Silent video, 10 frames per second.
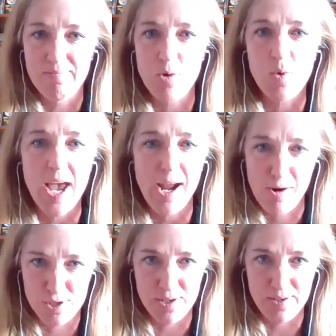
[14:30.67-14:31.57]
Who
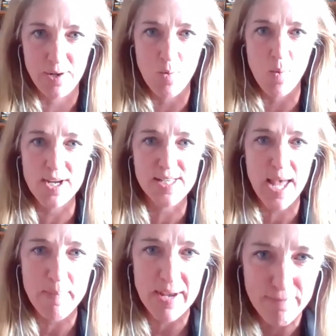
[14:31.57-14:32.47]
cares? You know, what does
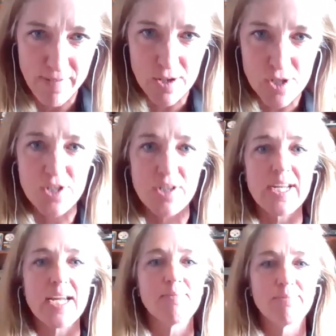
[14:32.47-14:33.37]
that mean
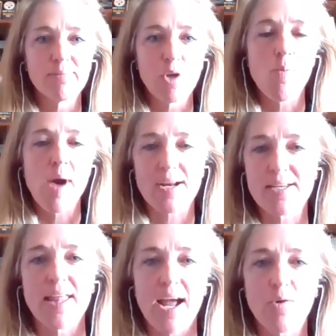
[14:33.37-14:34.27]
functionally? Go back
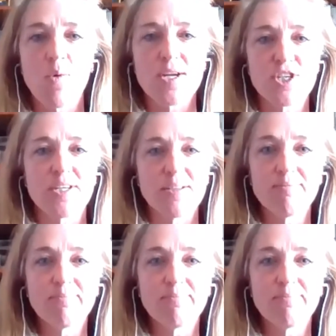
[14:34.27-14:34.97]
to that question.